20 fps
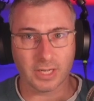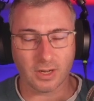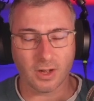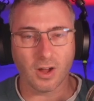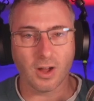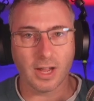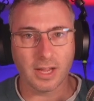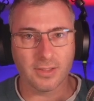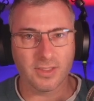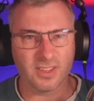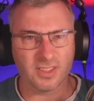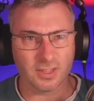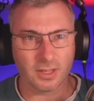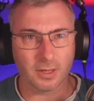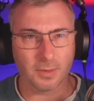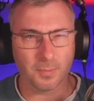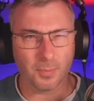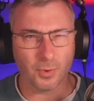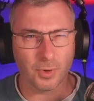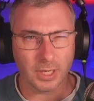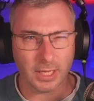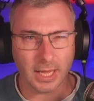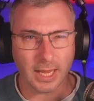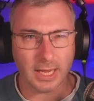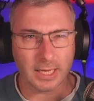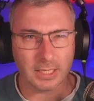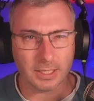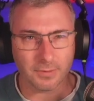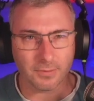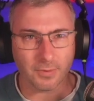eye, there's a pretty
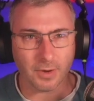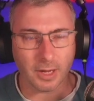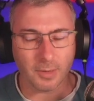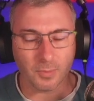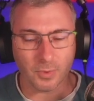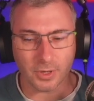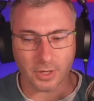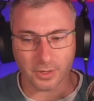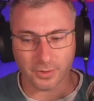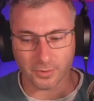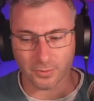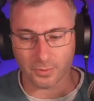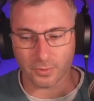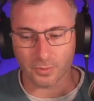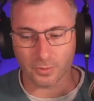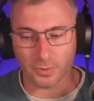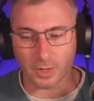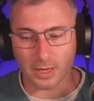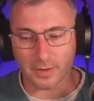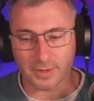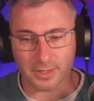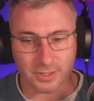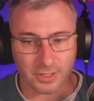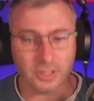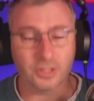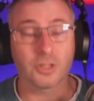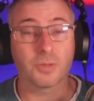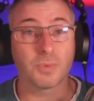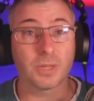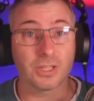handy framework through
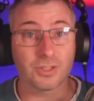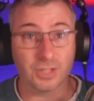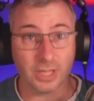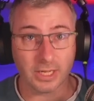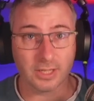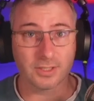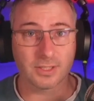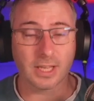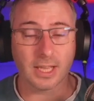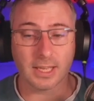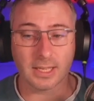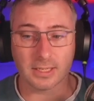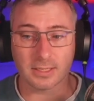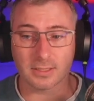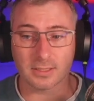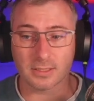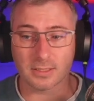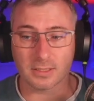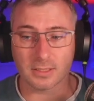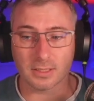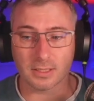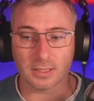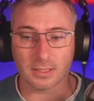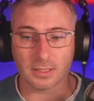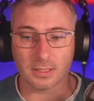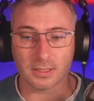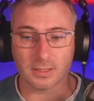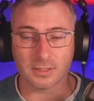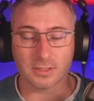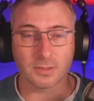RACGP checks and
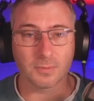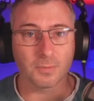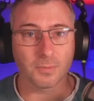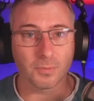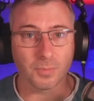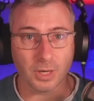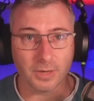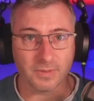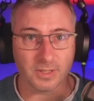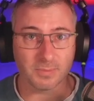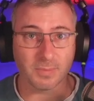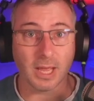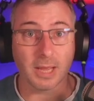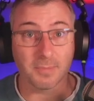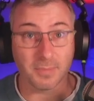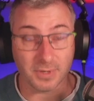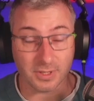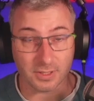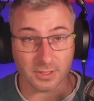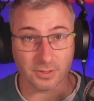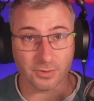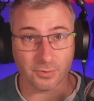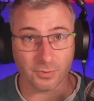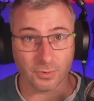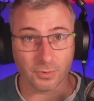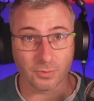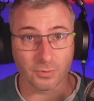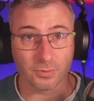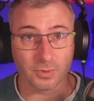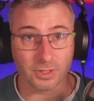some previous papers
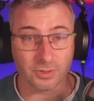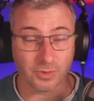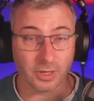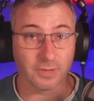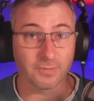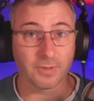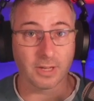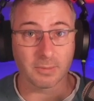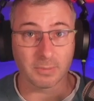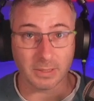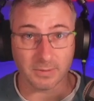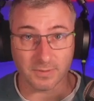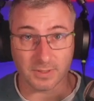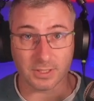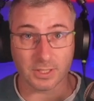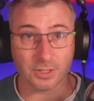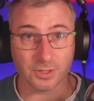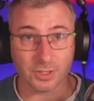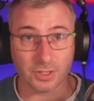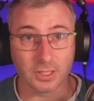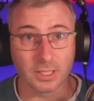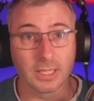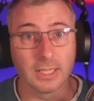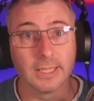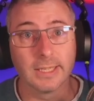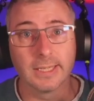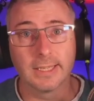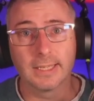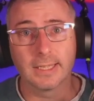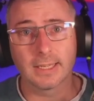through Australian Family Physician.
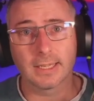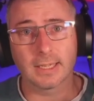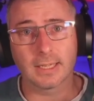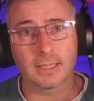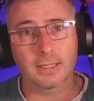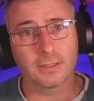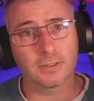Of